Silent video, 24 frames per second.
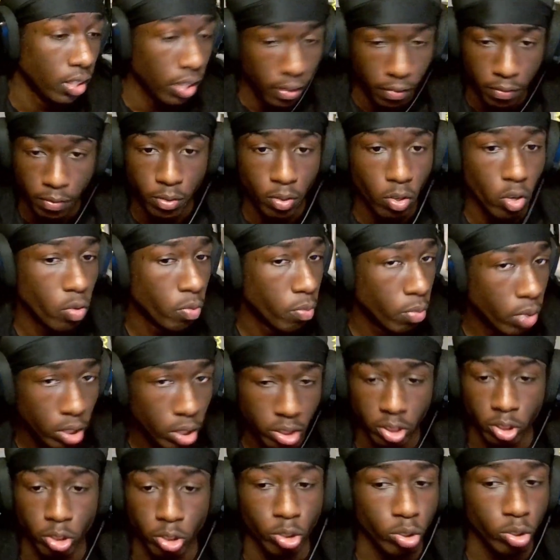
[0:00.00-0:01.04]
you're
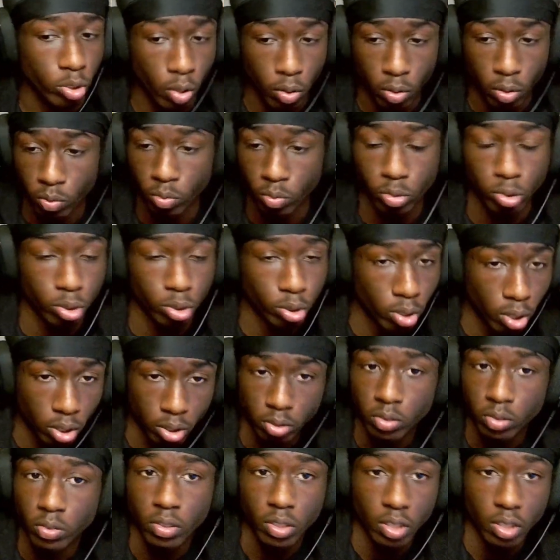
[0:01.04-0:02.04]
rich, don't trust